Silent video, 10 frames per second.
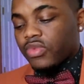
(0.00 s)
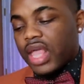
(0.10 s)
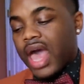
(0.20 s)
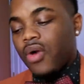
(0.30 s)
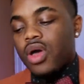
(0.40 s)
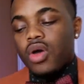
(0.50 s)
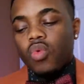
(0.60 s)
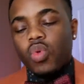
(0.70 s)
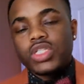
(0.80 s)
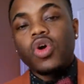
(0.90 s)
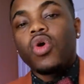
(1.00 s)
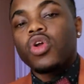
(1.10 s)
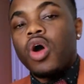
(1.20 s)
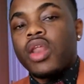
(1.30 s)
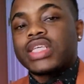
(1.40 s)
Now, what's
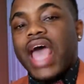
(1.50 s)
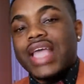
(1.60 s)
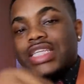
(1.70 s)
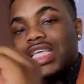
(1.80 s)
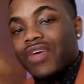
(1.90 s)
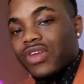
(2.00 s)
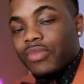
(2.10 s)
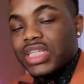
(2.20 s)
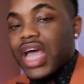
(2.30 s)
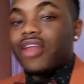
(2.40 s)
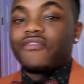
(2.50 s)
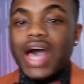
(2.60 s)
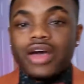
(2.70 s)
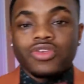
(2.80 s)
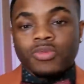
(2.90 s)
going on that's actually giving them this kind of
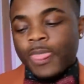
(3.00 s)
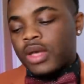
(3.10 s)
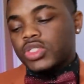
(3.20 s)
volume?